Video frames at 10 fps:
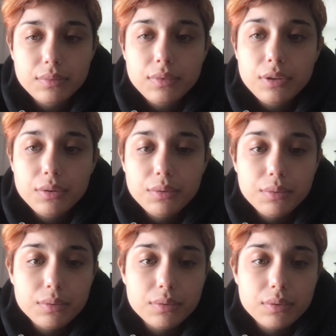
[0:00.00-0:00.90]

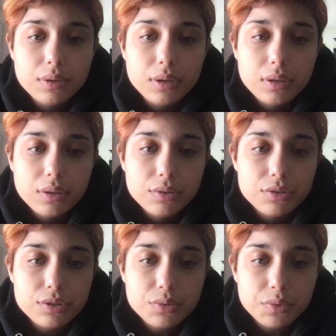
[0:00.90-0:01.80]
You
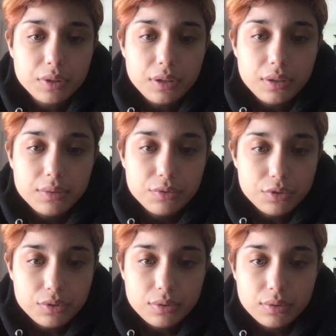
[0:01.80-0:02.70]
should really
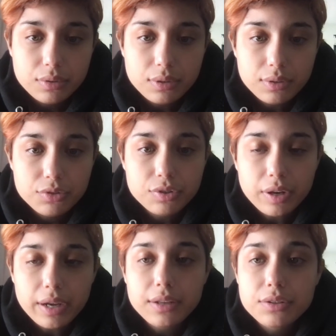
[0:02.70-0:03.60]

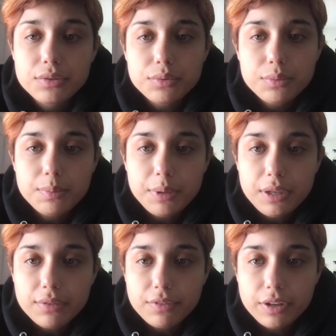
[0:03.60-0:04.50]
try to
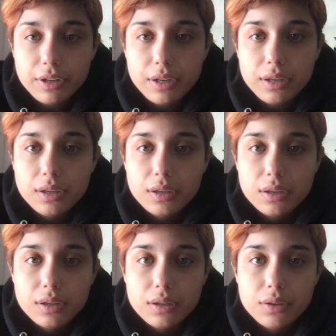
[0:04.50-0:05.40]
be a very
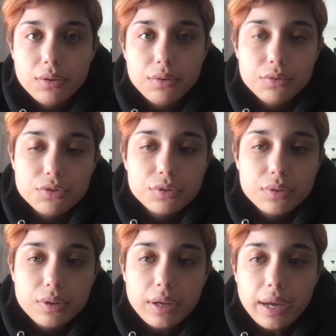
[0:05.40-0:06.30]

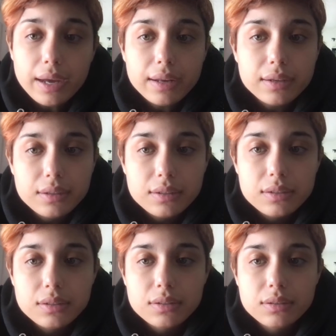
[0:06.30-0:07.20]
neutral and
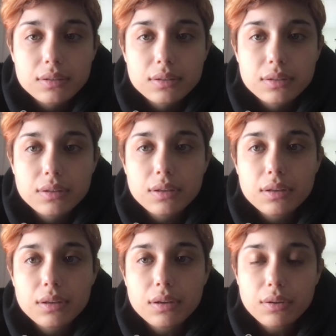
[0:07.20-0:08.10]

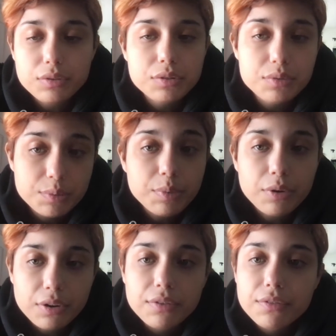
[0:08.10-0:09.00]
also
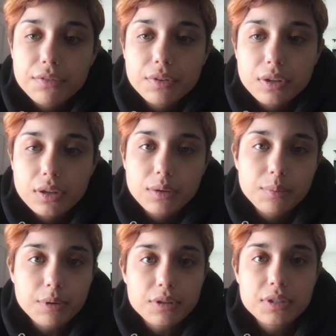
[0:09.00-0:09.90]
supportive
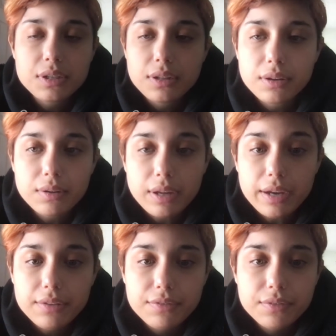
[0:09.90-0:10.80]
person in their
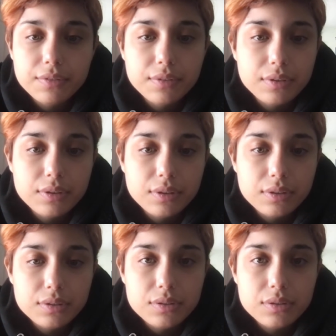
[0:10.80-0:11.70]
life
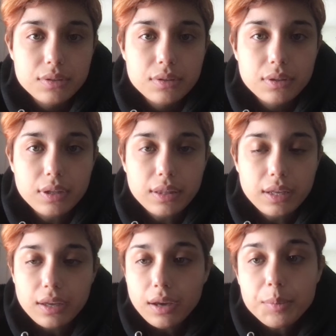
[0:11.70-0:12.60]
that they
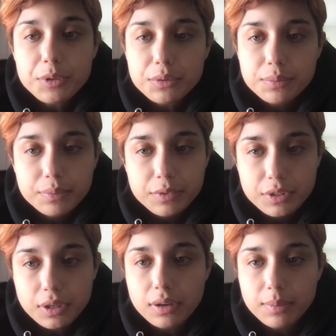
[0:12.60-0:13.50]
can come to
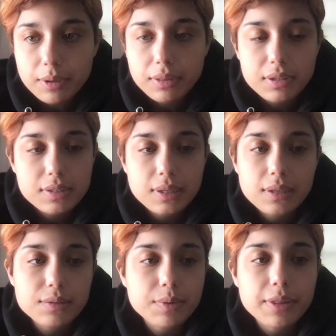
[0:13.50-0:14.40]
talk about these
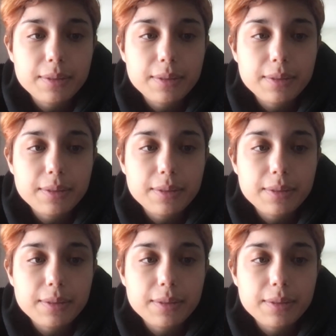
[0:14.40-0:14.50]
things with.